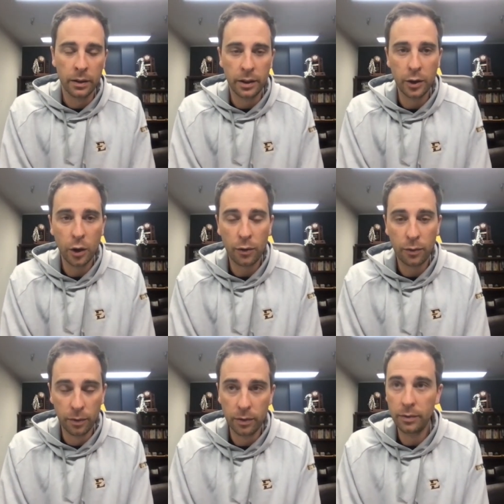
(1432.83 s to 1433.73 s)
You know, f-
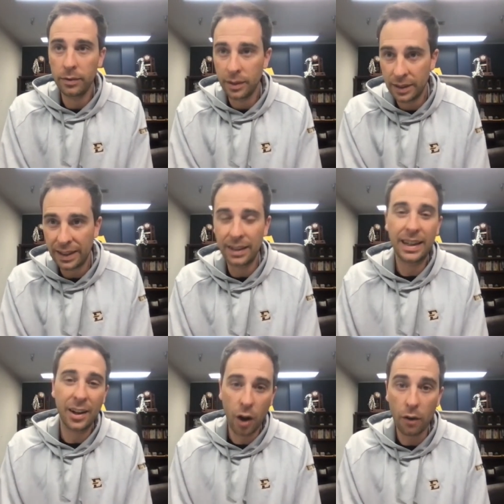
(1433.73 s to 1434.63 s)
to
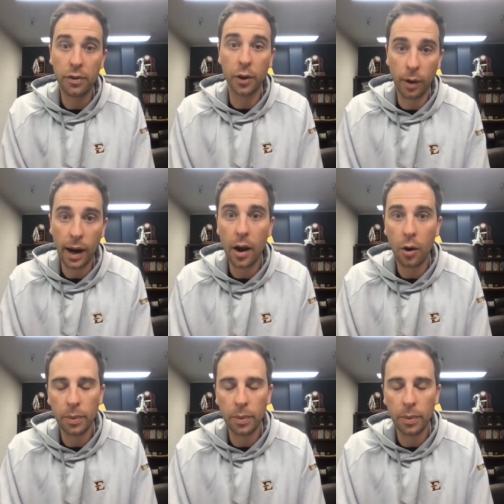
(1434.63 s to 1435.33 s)
getting off the ground